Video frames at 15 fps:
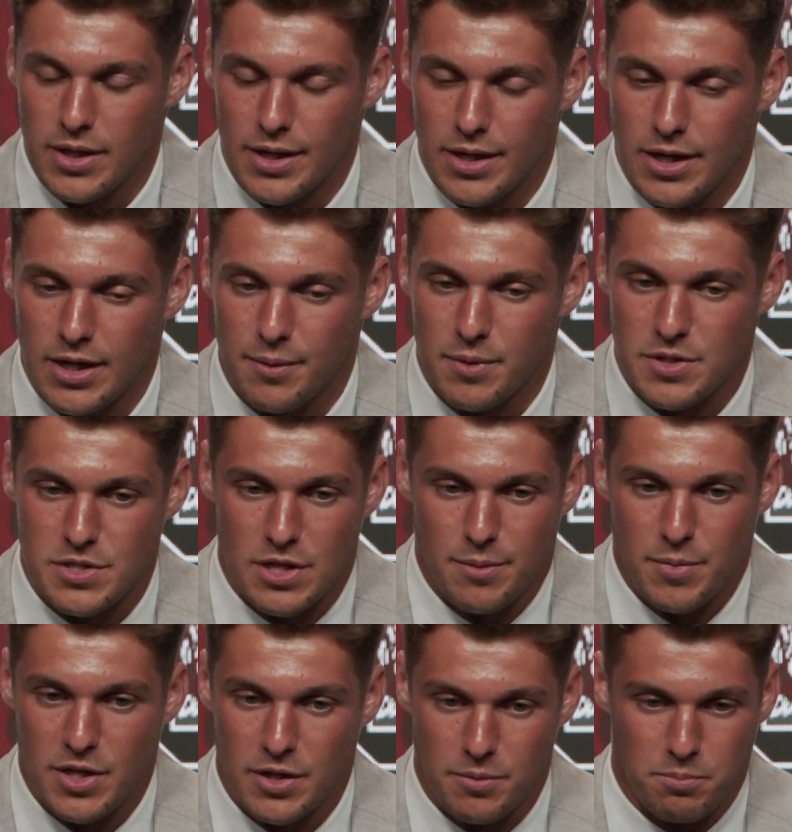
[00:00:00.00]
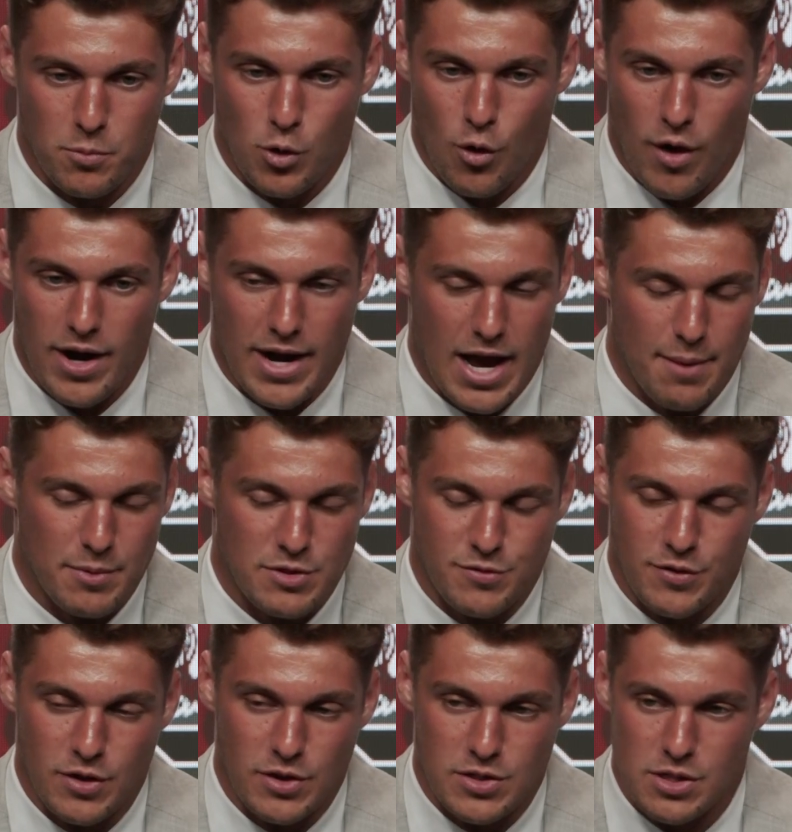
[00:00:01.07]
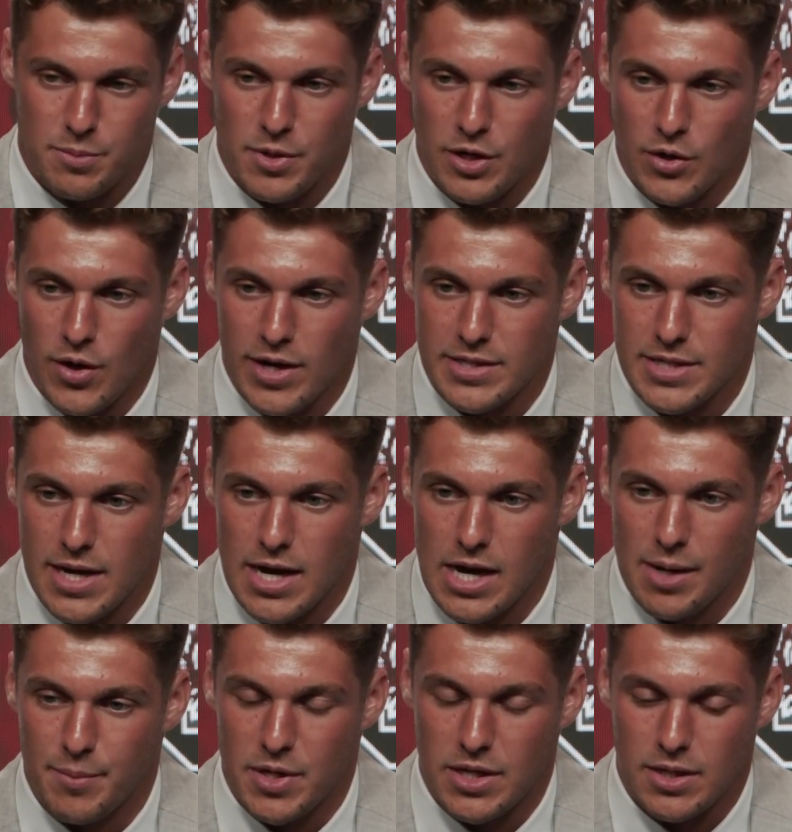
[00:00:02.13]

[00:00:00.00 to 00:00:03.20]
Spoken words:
It's going to be a great atmosphere. It's going to be a great time.